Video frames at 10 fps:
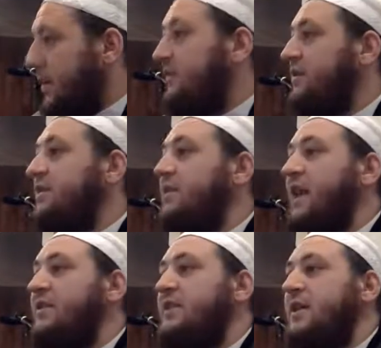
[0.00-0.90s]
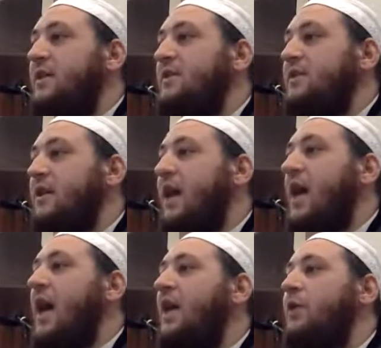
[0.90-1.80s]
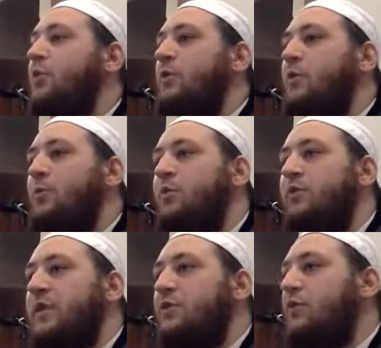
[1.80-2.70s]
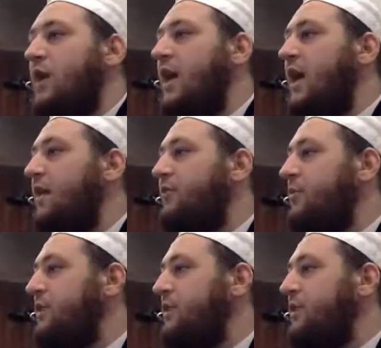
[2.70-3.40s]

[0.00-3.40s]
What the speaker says: and discussed is, how do we remove this Quran